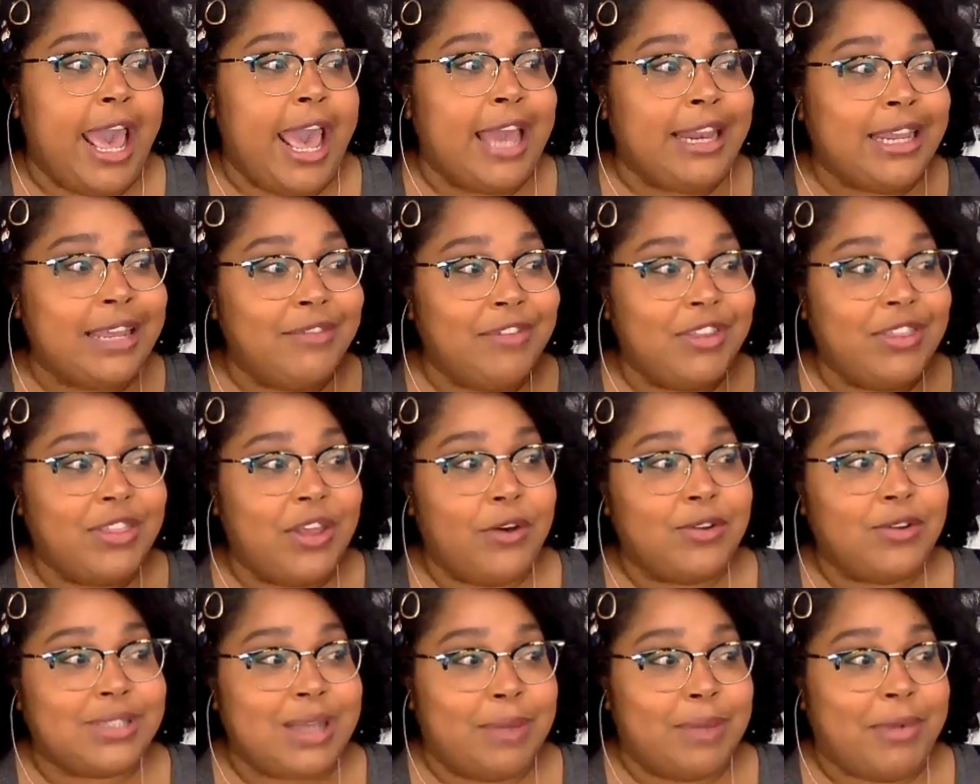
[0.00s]
and even
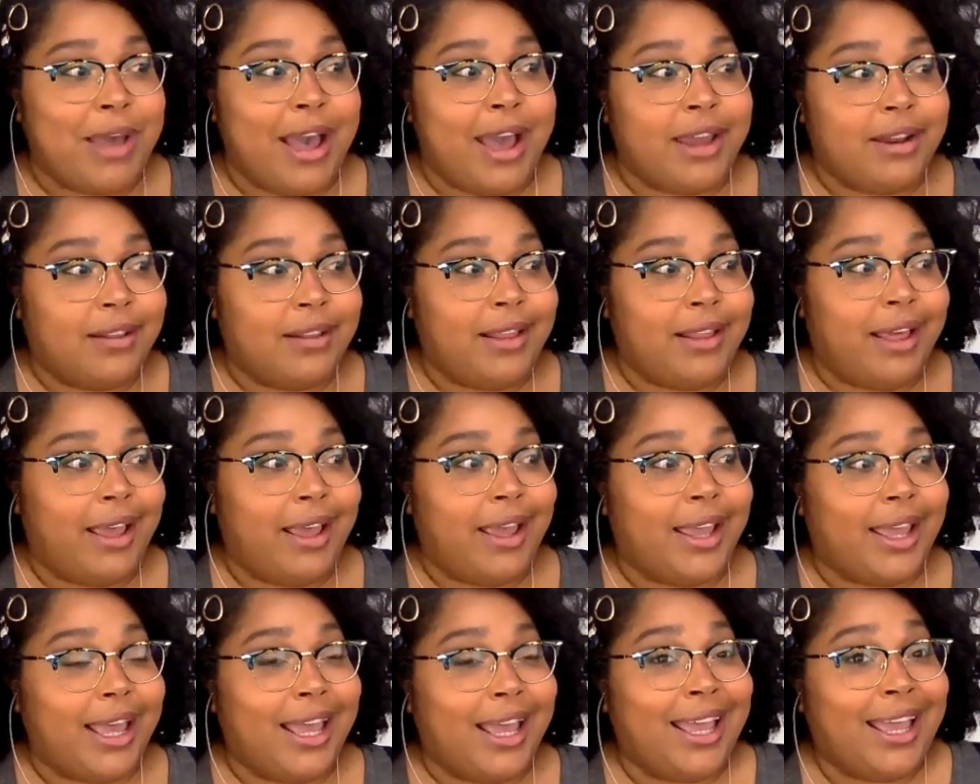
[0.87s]
those I'm kind of
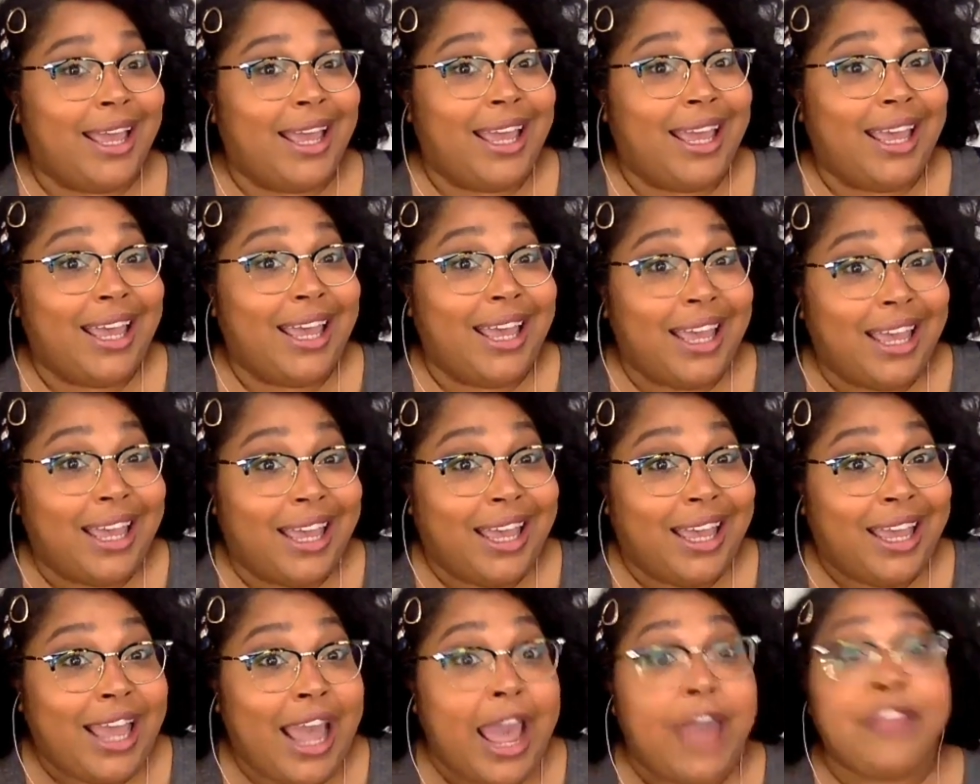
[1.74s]
like
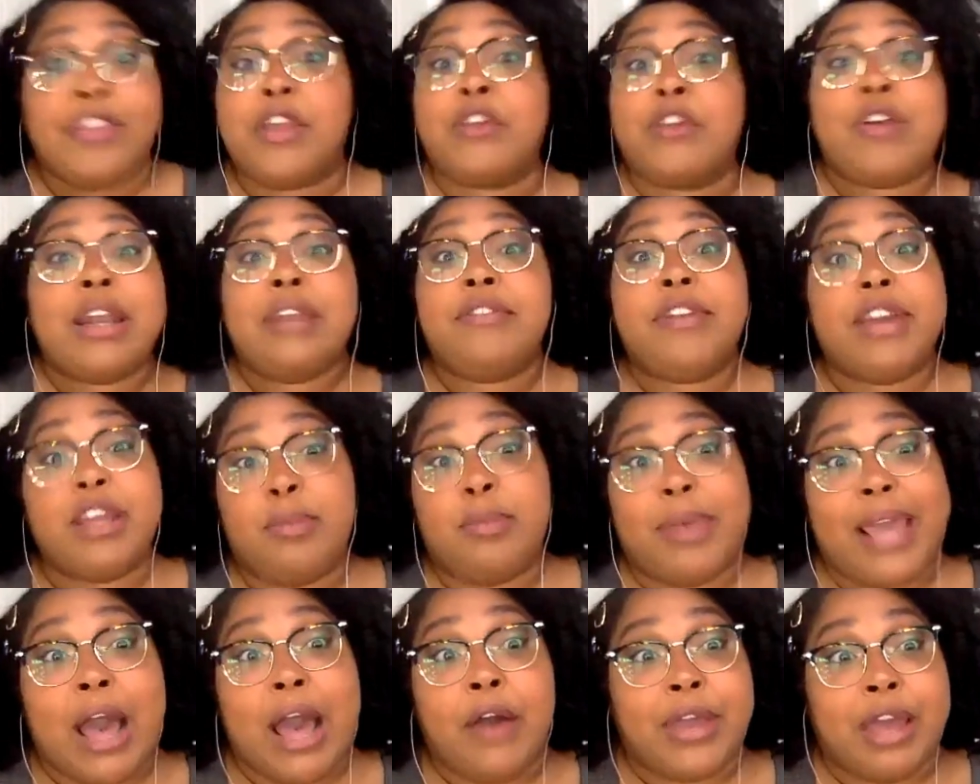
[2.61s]
eh, and they're not even going
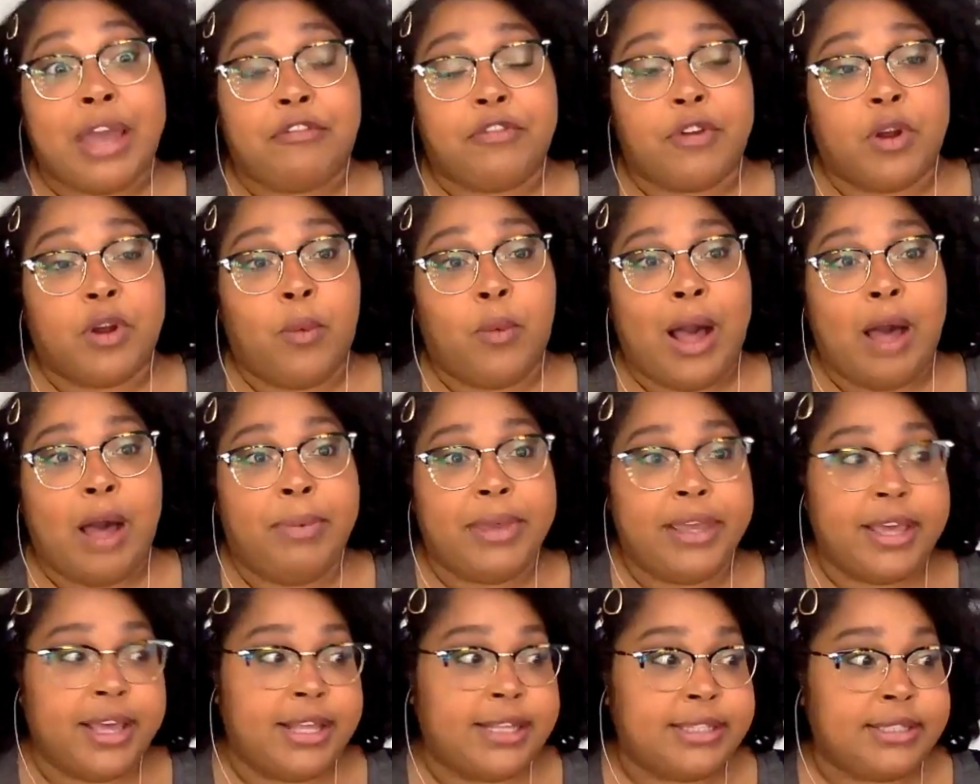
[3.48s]
to be out yet for a while
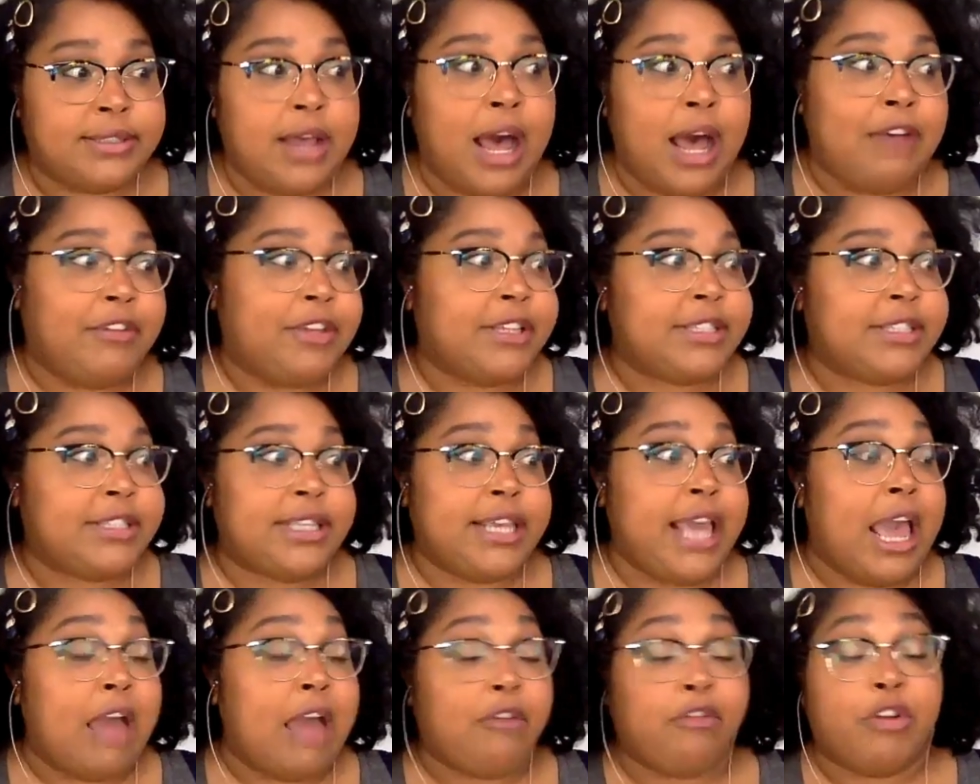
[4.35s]
because
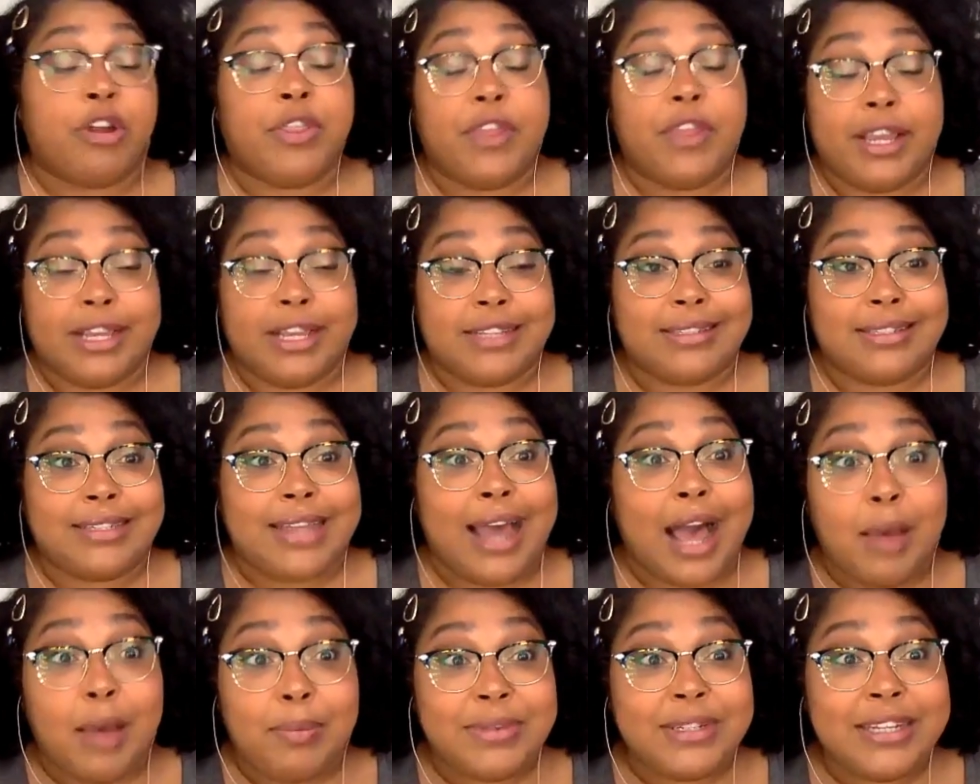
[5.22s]
obviously everything has
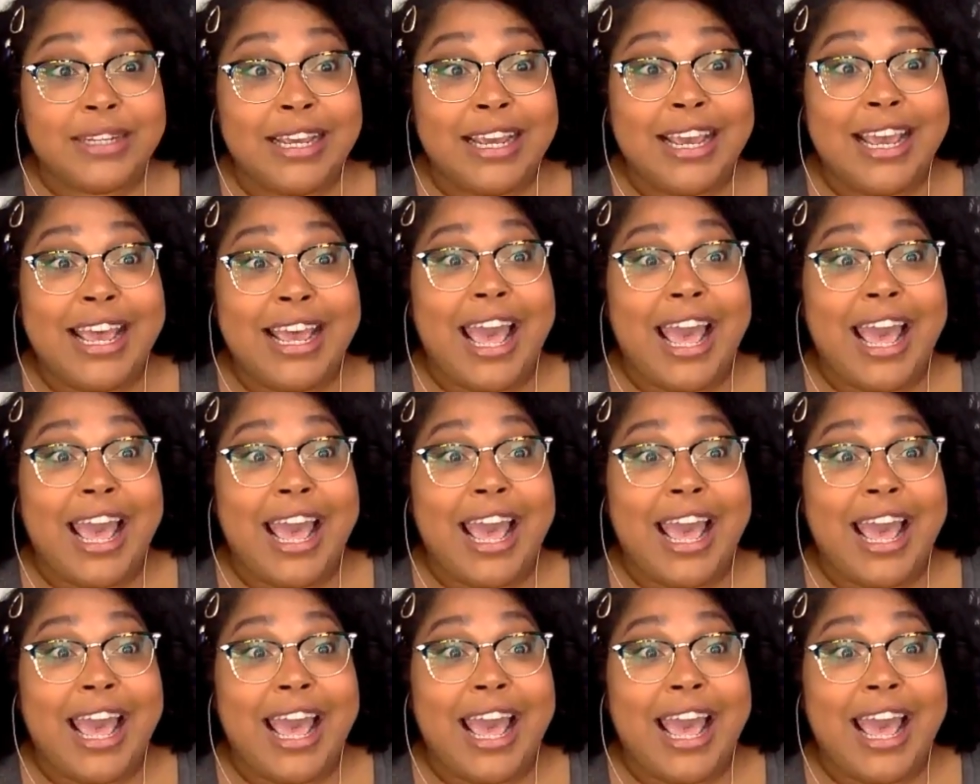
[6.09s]
stopped.